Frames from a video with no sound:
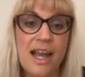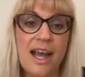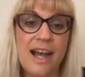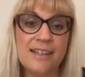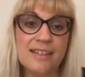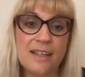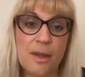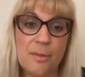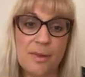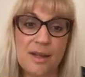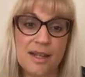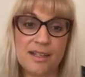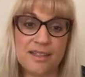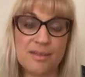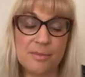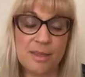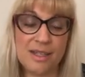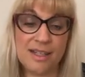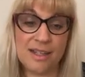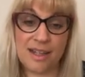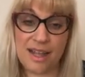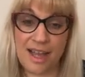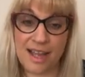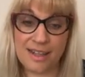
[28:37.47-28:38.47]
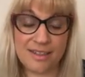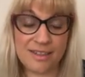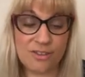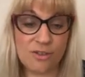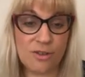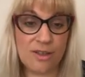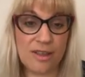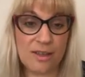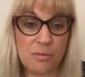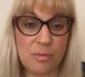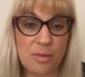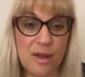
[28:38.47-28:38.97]
and I will be delighted
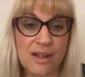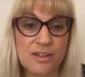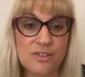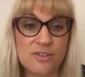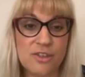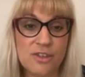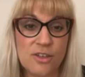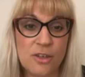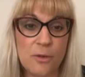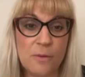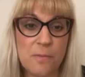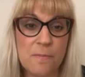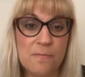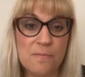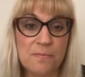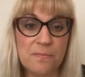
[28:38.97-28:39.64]
to get back to you.